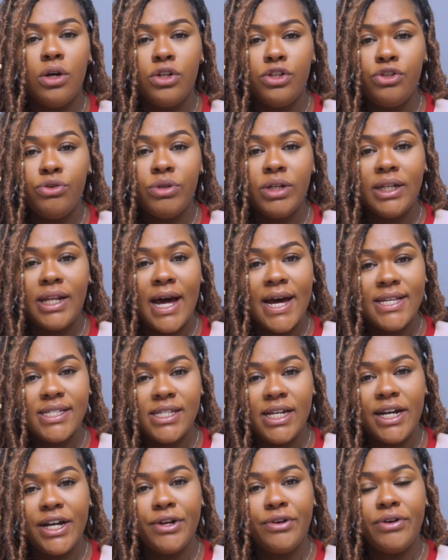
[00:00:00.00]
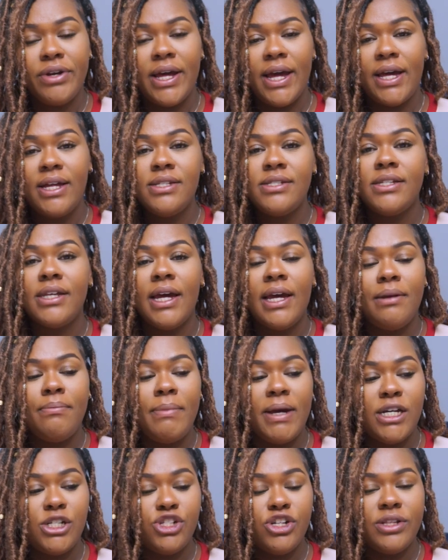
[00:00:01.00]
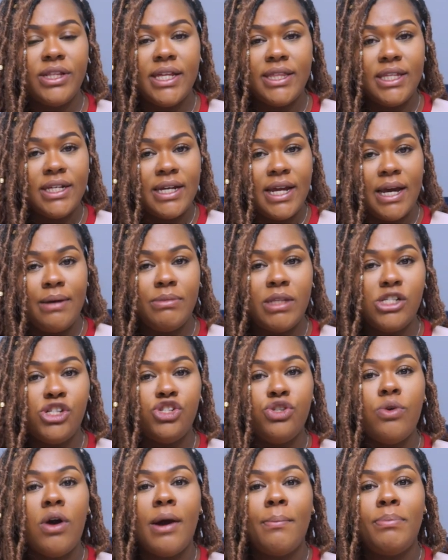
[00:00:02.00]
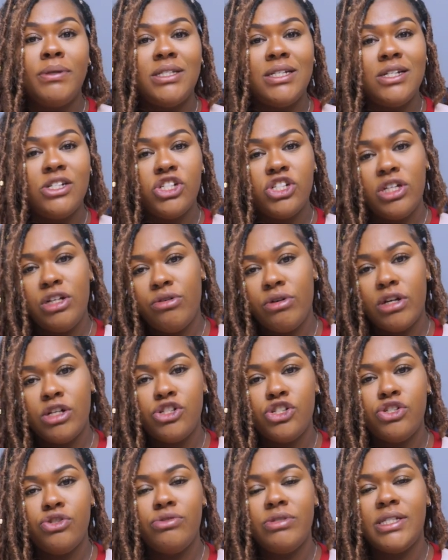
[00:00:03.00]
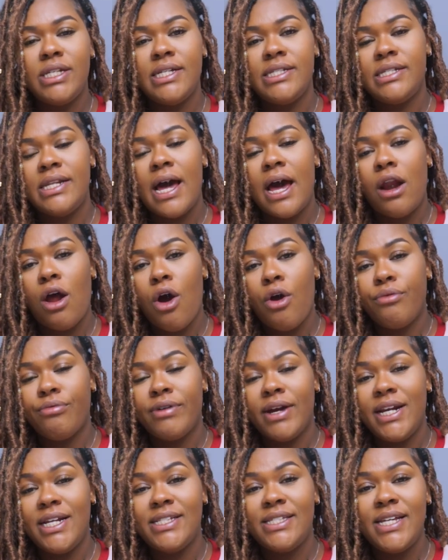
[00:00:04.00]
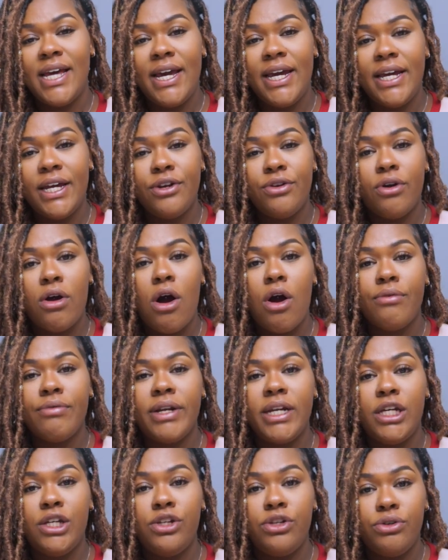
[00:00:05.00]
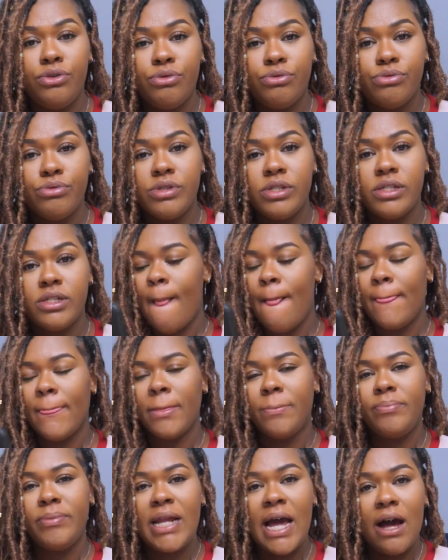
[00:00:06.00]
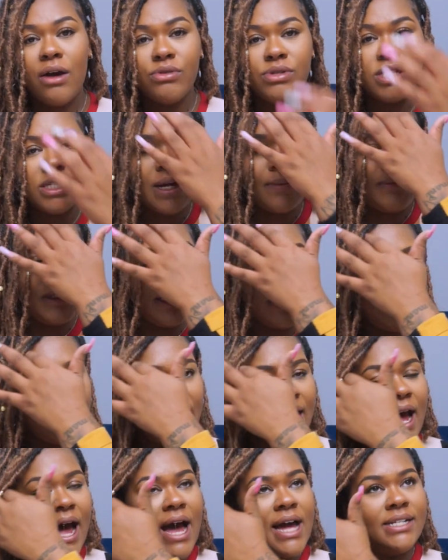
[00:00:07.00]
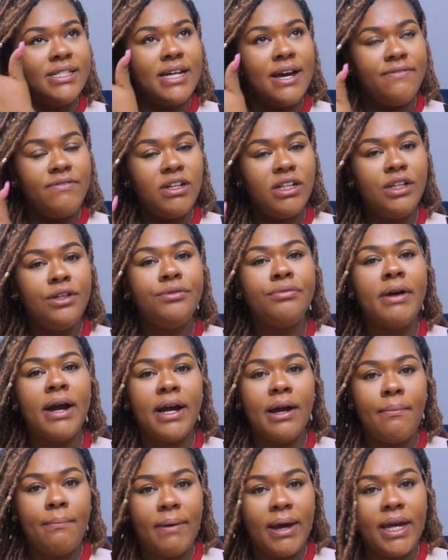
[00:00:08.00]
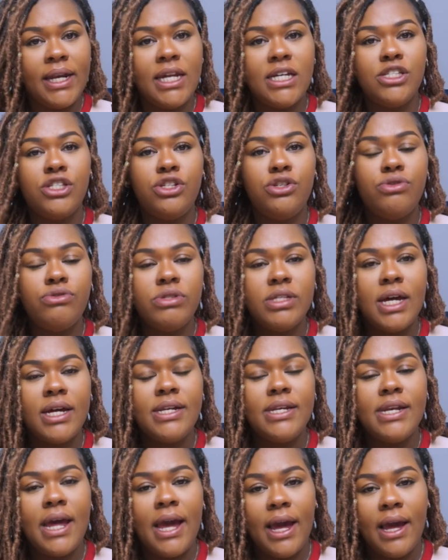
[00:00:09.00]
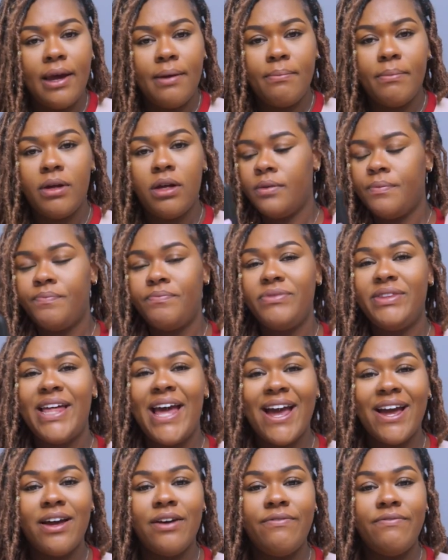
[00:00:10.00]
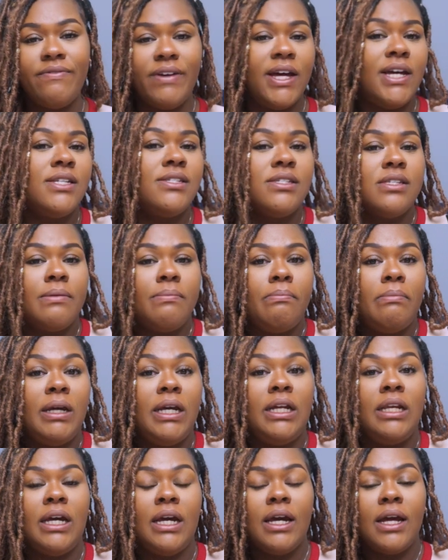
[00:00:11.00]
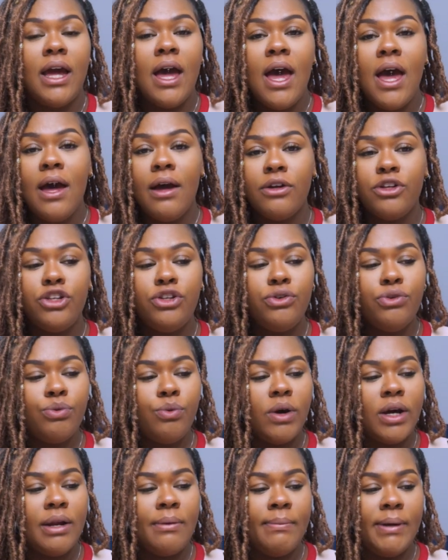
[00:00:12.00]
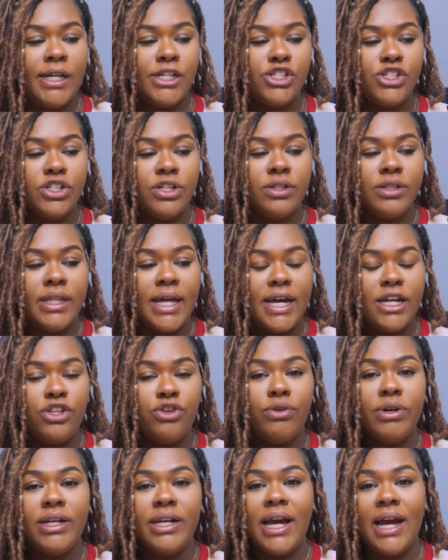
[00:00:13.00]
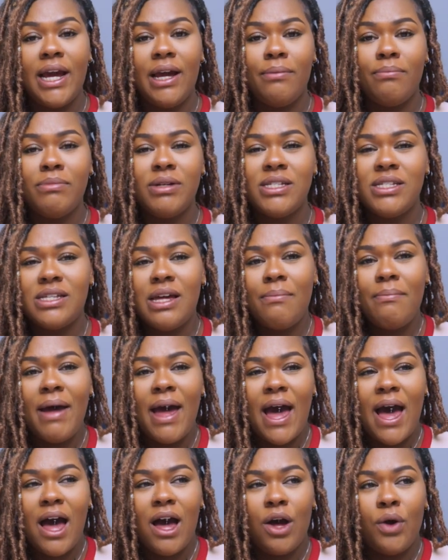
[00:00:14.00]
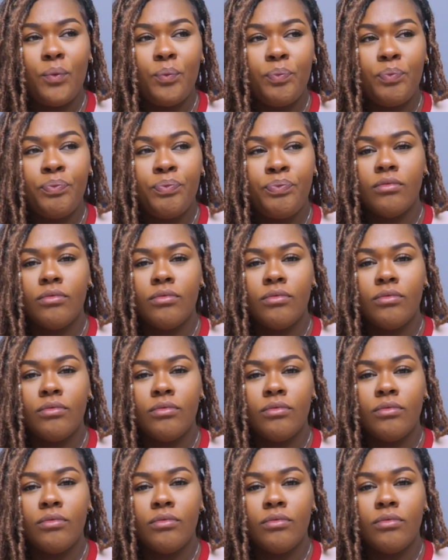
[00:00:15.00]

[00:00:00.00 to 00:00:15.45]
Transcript: utilize the internet and make sure that the name that you are potentially going to choose is not already taken or already used. Now, something that I definitely recommend is use a name that conveys some meaning. You want to make sure that your name somehow